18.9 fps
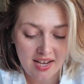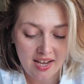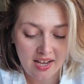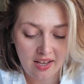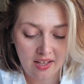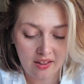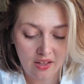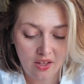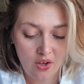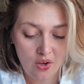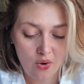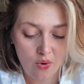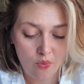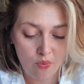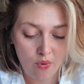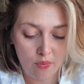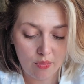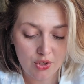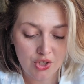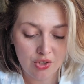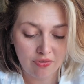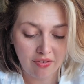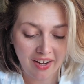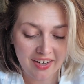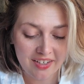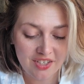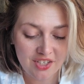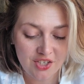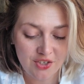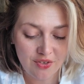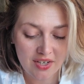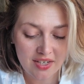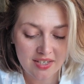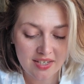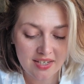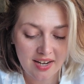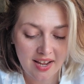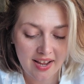Hello, what would you like to
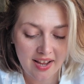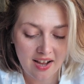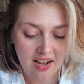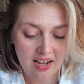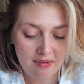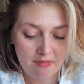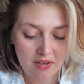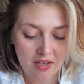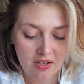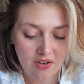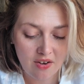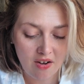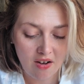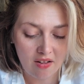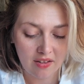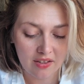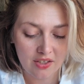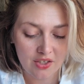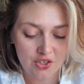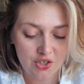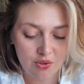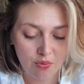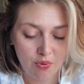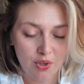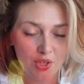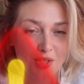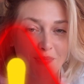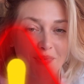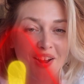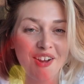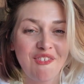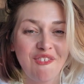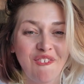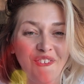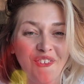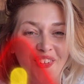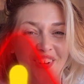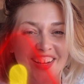drink today? I'm in college. Where's my
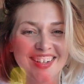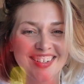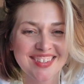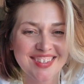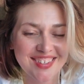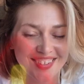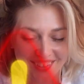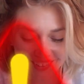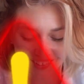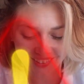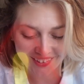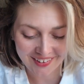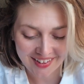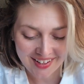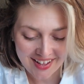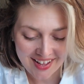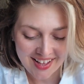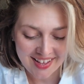free dessert?